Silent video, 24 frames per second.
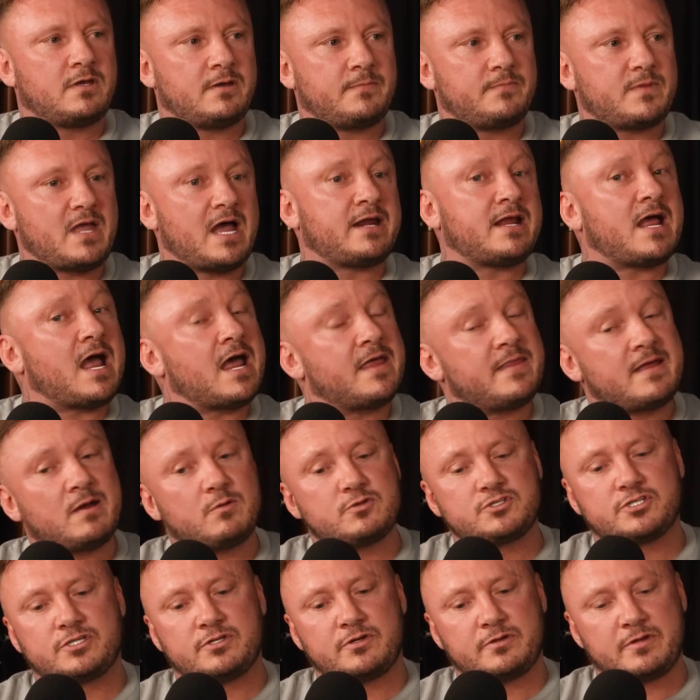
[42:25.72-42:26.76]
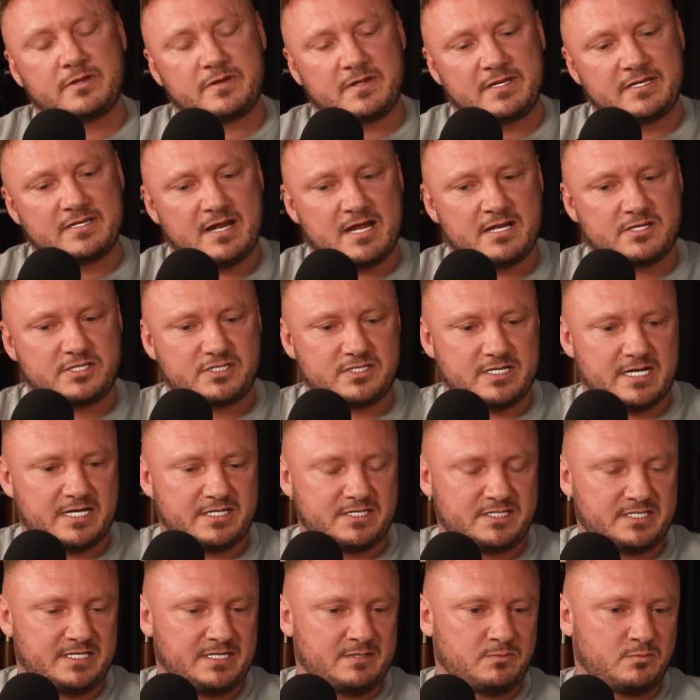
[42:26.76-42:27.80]
And that was another thing that I
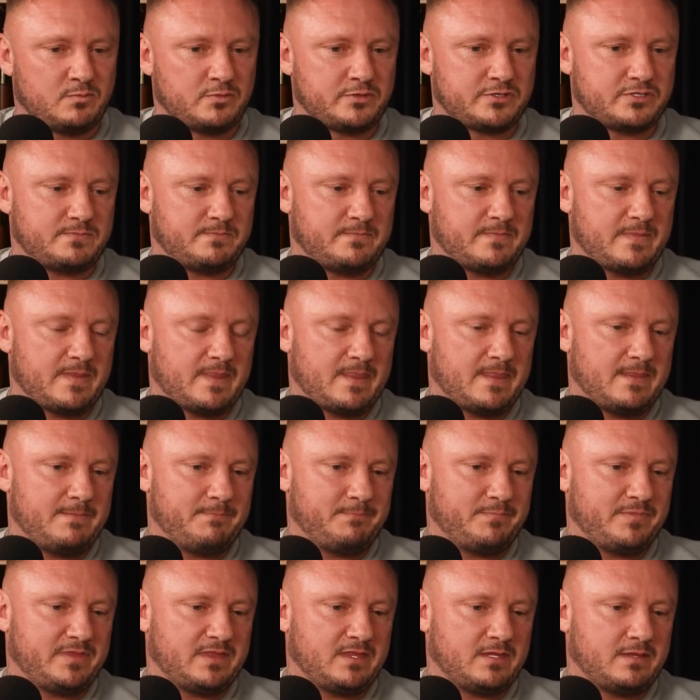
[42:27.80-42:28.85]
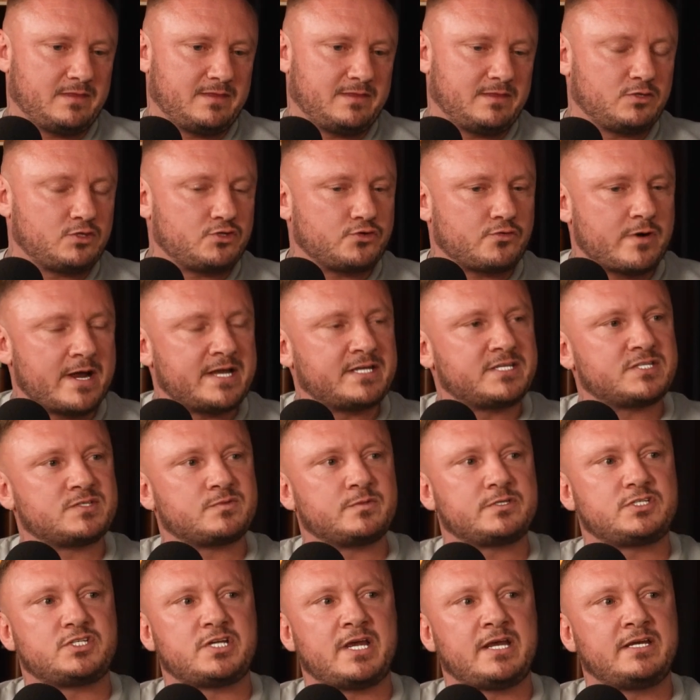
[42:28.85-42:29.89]
seen was trends were
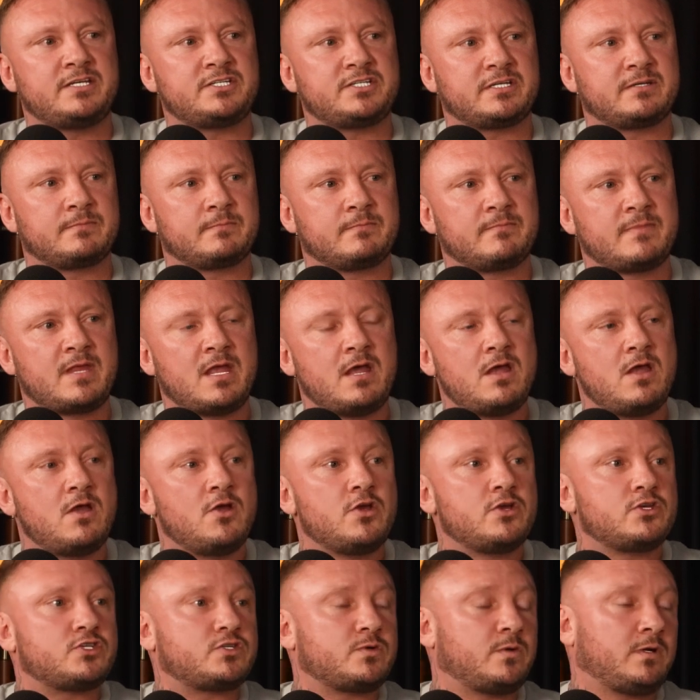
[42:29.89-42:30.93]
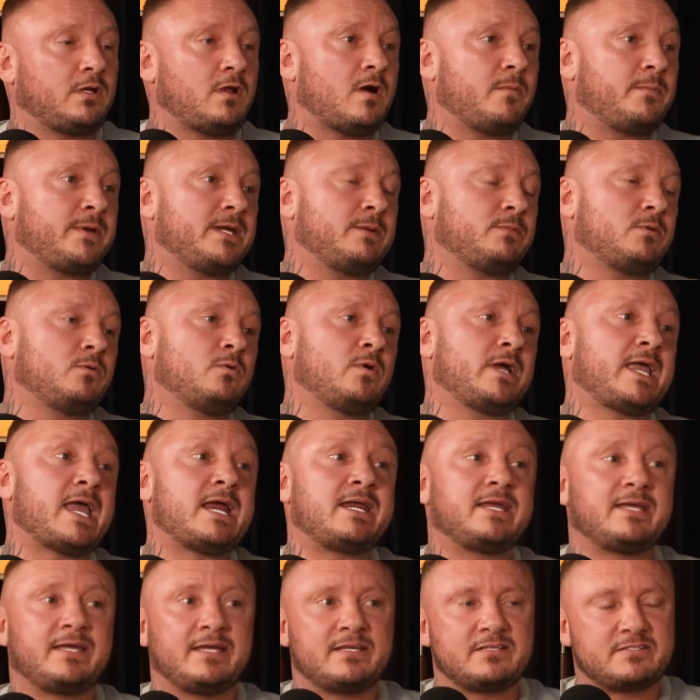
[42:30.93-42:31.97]
changing. So a lot of people were
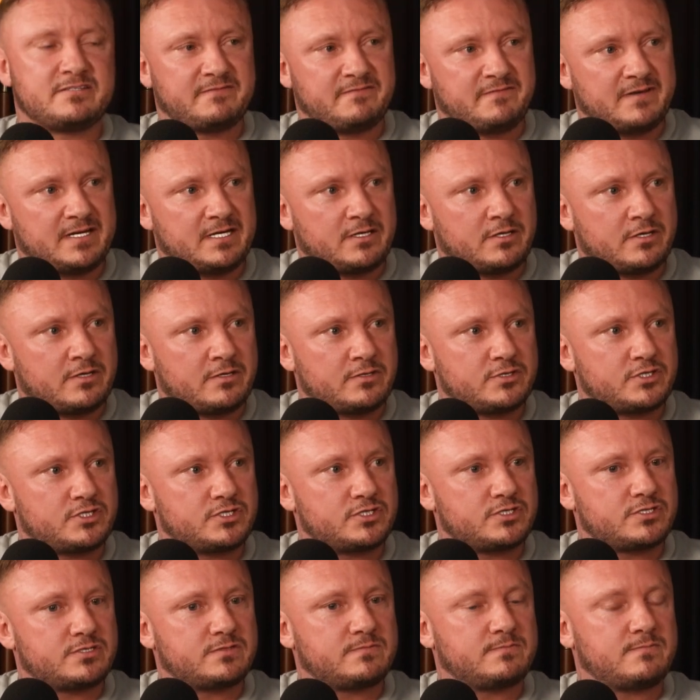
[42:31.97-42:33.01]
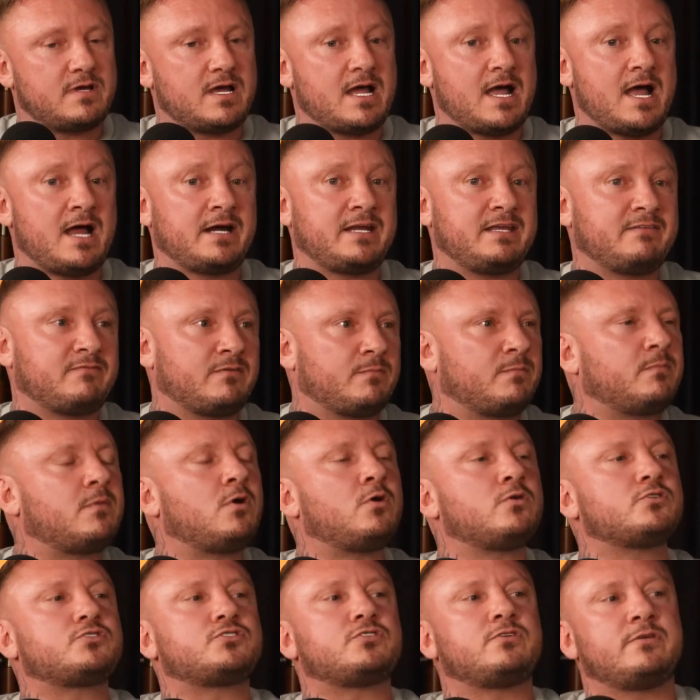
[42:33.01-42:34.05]
getting into fitness, and even
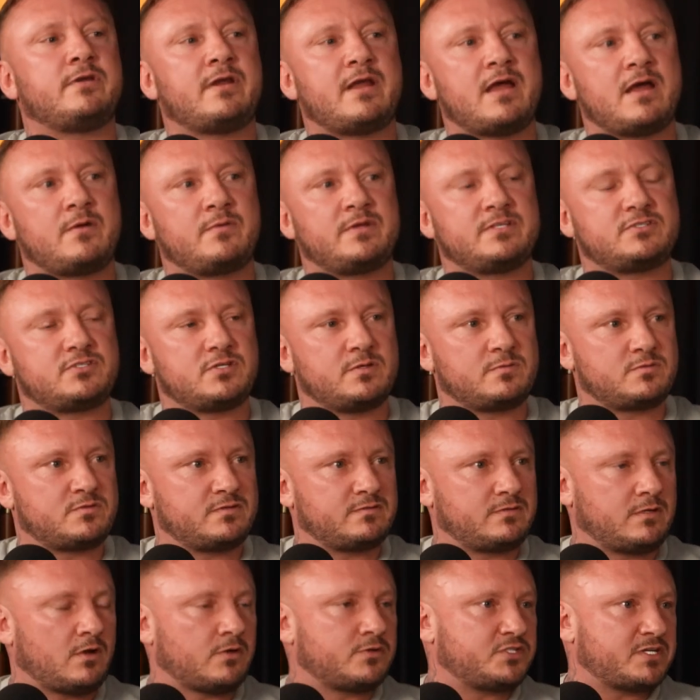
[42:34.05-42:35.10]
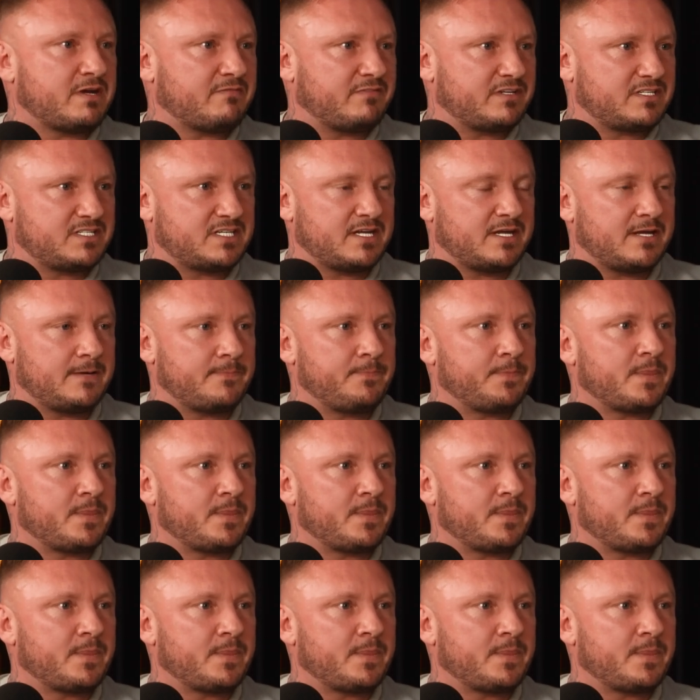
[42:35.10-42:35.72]
more so now in terms of longevity.